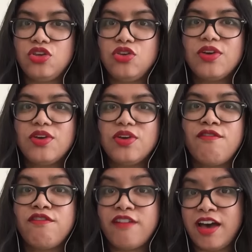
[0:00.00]
you
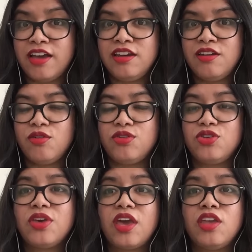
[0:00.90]
can find or
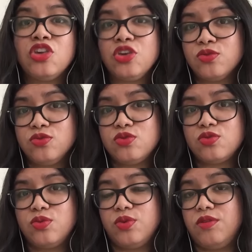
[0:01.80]
you can
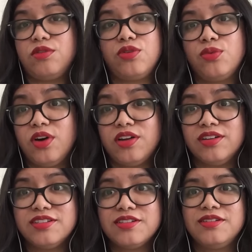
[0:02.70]
use whatever you
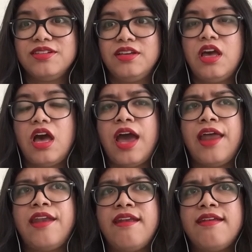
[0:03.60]
want,
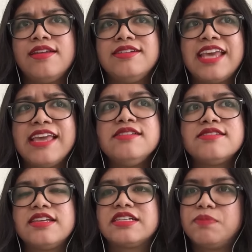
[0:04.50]
and
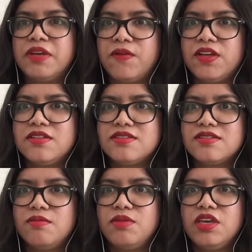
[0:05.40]
change the
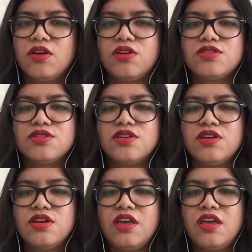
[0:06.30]
experience, because
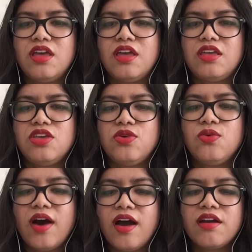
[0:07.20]

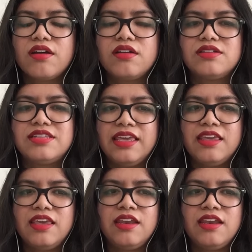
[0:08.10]
you are
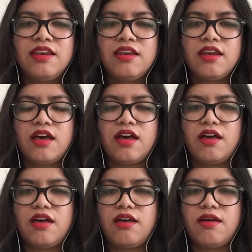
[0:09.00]
taking
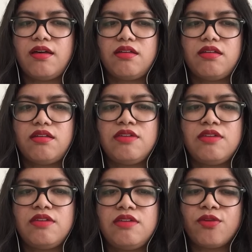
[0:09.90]

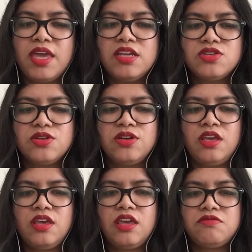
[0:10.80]
information
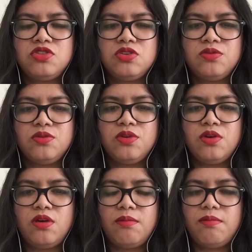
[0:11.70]
he gives you,
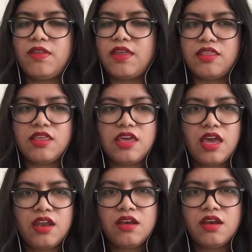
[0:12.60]
but at the
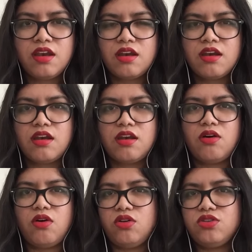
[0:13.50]
end
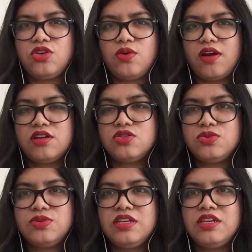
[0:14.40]
all you are
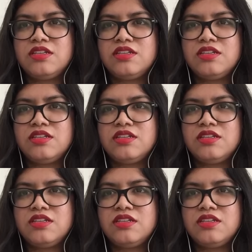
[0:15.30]
doing